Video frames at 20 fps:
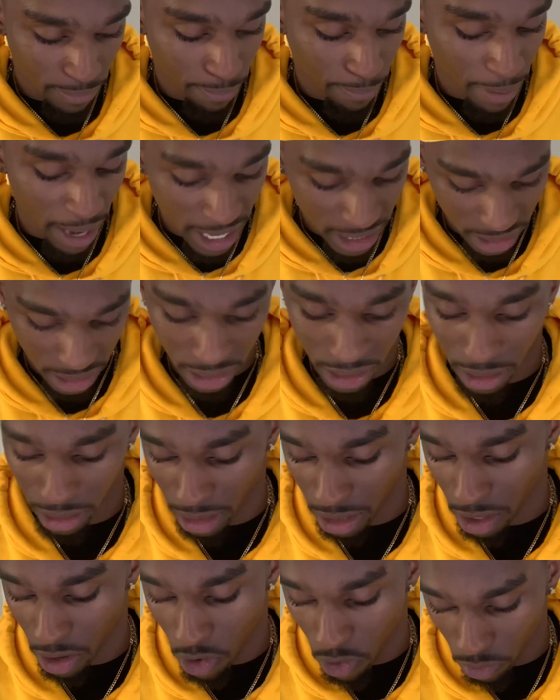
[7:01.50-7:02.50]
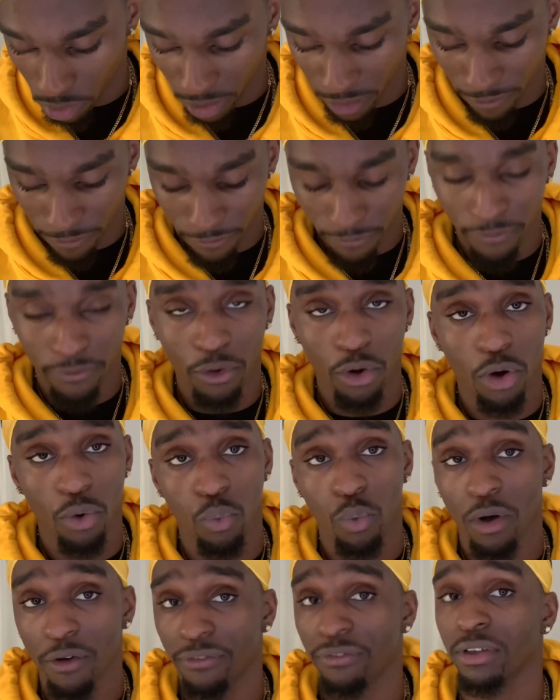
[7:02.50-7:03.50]
basically only for
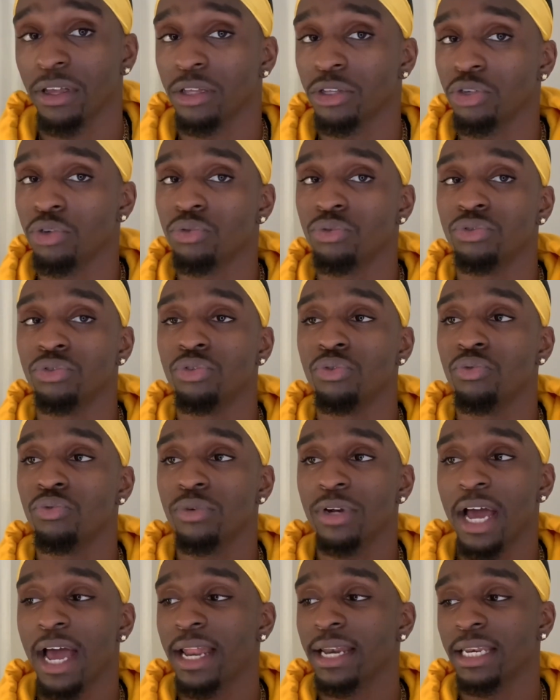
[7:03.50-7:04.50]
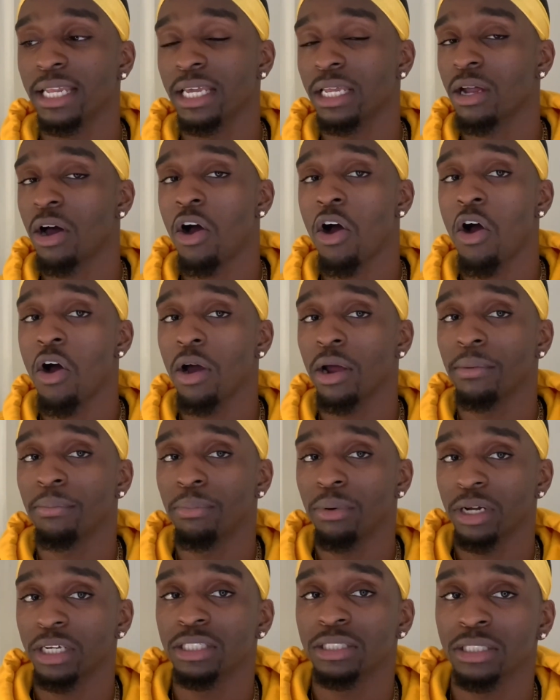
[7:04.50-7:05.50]
woofing. You do not need a hard
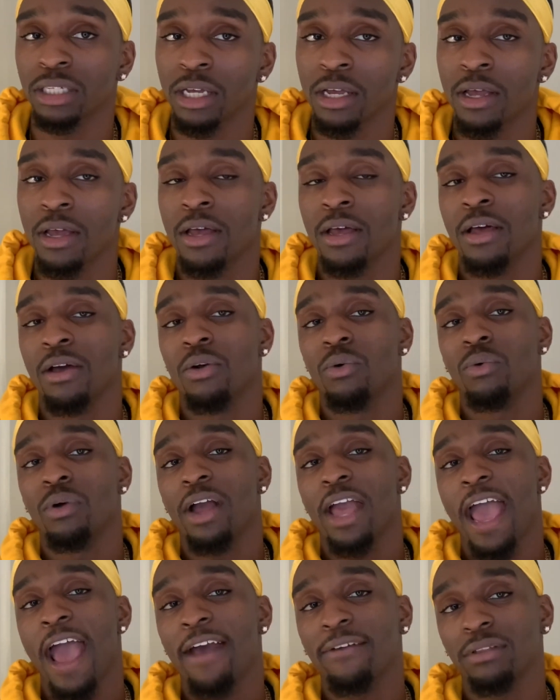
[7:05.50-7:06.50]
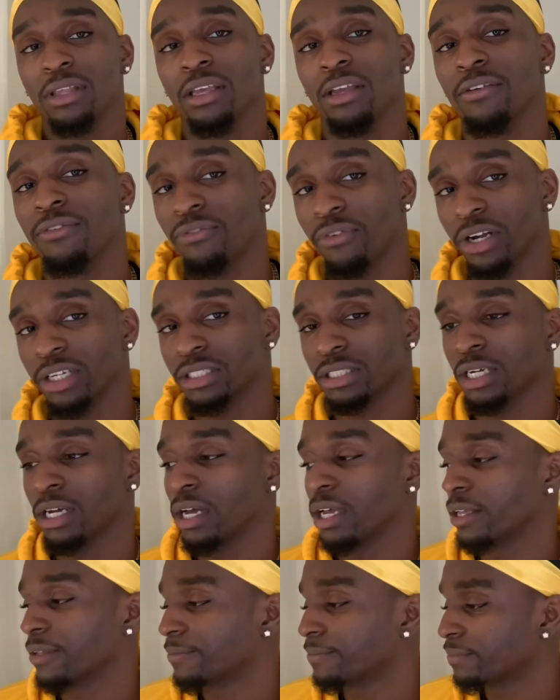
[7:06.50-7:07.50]
brush after your fresh
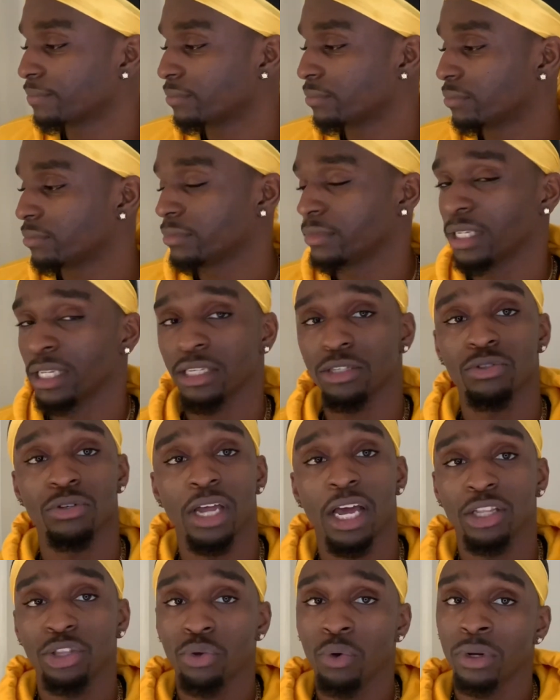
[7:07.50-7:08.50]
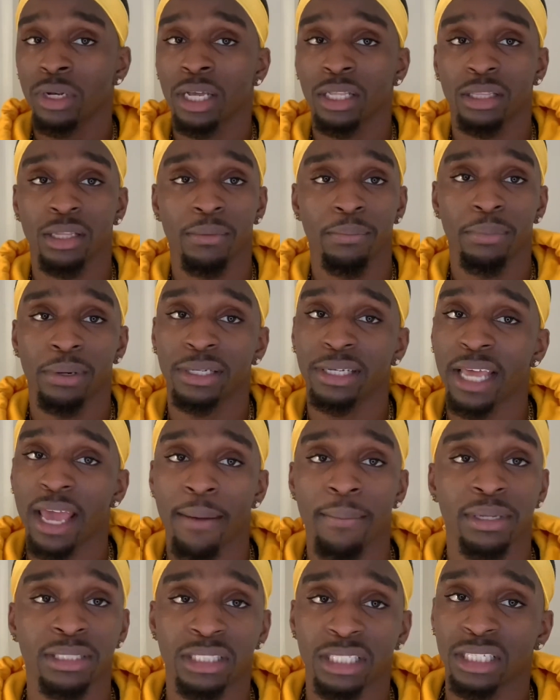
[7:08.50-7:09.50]
cut. You're not doing nothing but
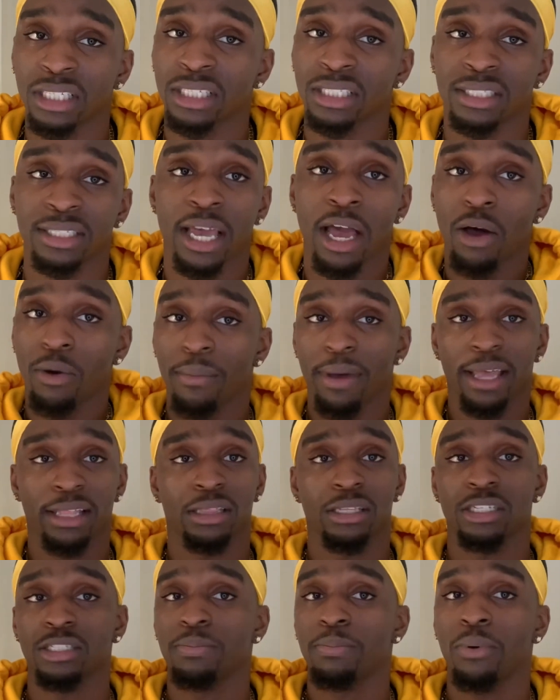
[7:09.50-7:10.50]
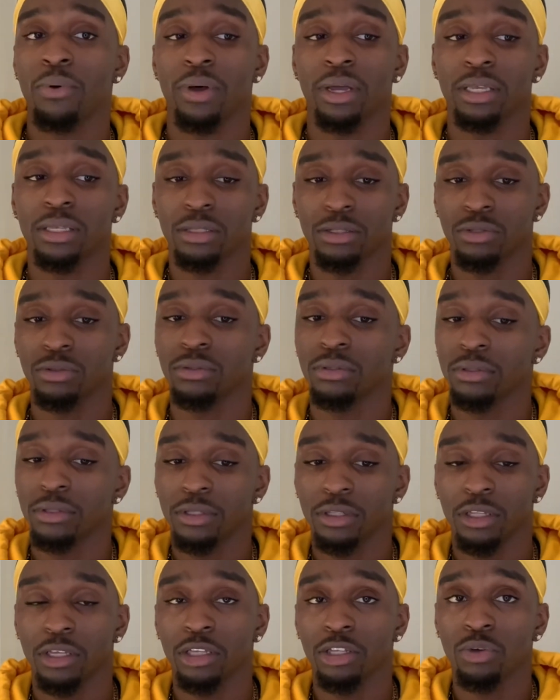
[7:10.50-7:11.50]
damaging your scalp at this point.
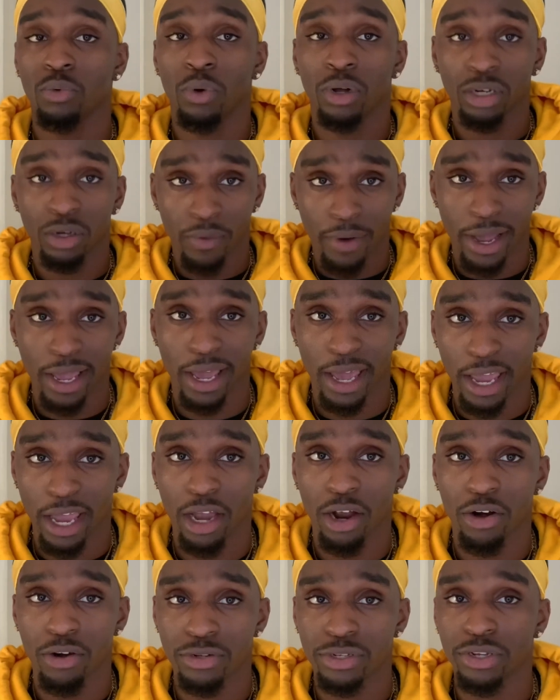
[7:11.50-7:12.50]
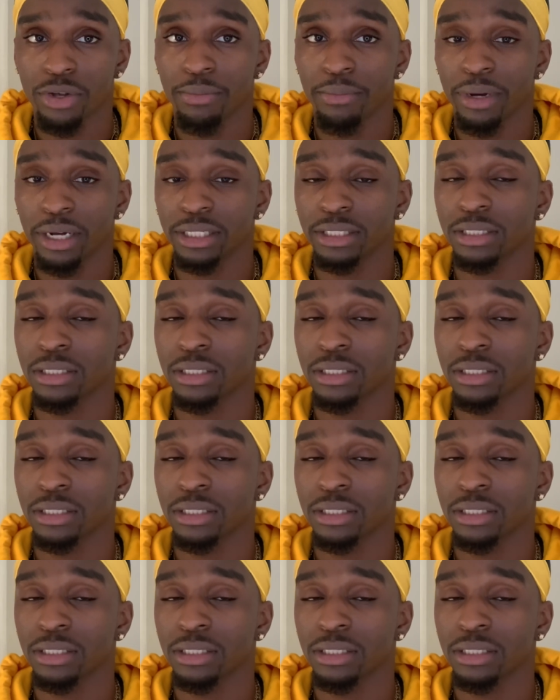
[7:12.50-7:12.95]
You wonder why your hair hurts so much?